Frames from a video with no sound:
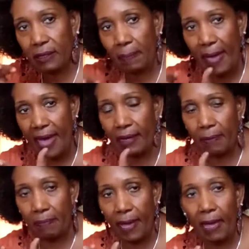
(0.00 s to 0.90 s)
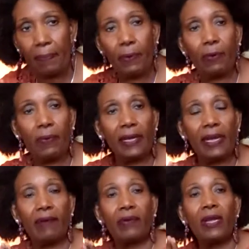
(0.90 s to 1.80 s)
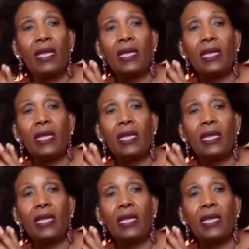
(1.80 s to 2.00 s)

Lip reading: of packing paper or whatever